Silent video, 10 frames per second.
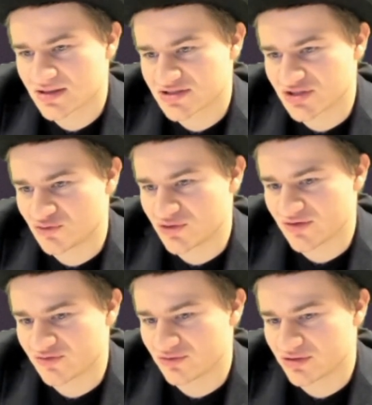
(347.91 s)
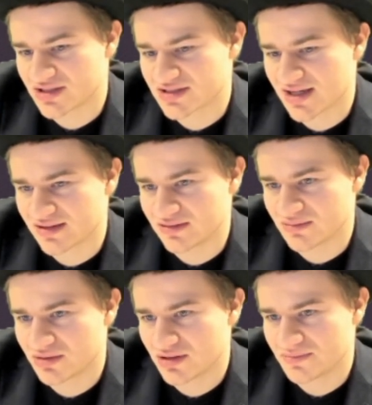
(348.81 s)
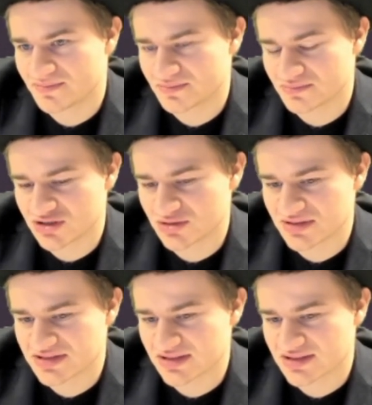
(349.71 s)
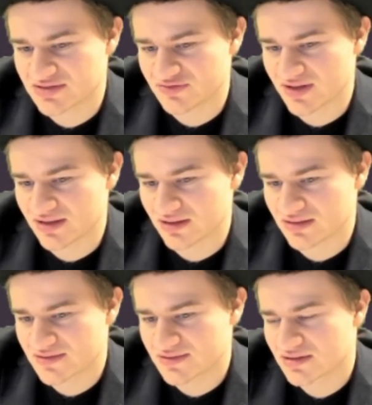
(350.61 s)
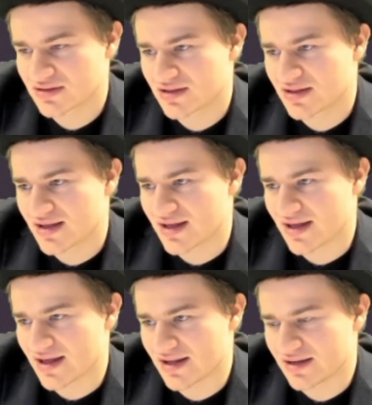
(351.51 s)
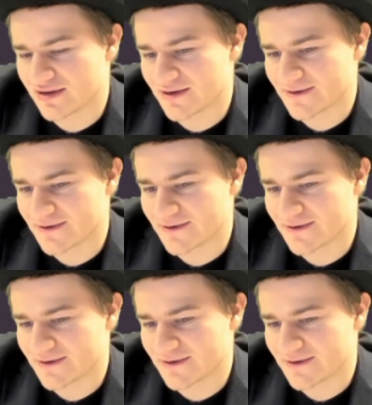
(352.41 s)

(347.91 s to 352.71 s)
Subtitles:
So queen f3 attacking the pawn, bishop e6 defending it, and